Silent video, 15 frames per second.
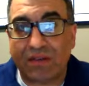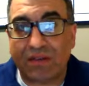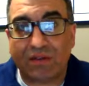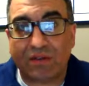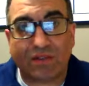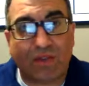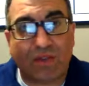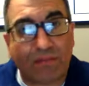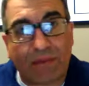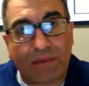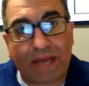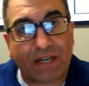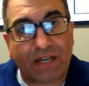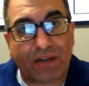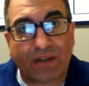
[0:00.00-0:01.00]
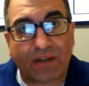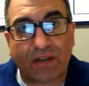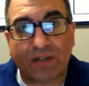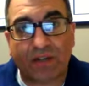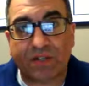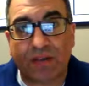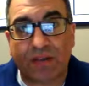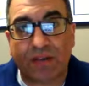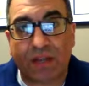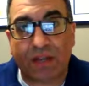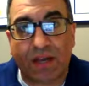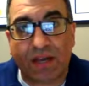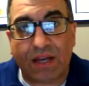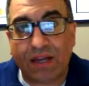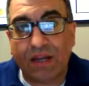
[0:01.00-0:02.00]
There's good bacteria in our stomach
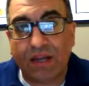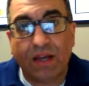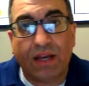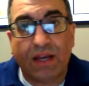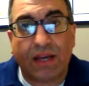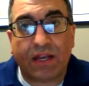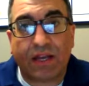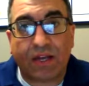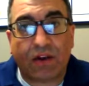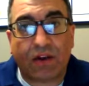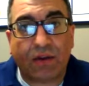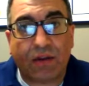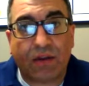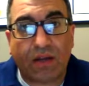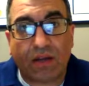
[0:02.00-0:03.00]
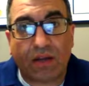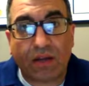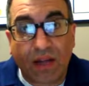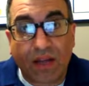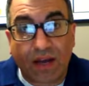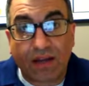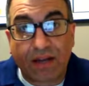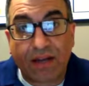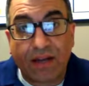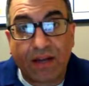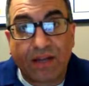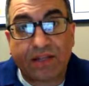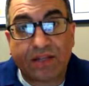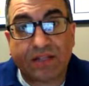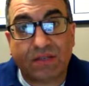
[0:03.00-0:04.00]
lining and in our gut,
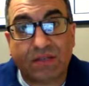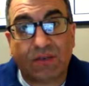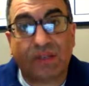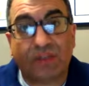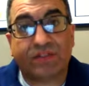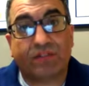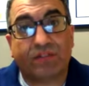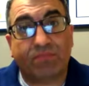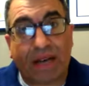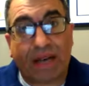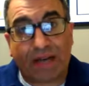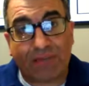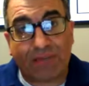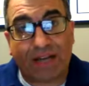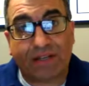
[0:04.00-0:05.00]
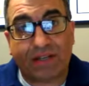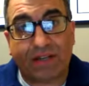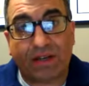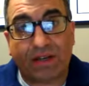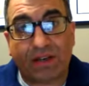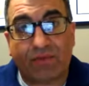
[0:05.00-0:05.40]
just as well as there's bad bacteria.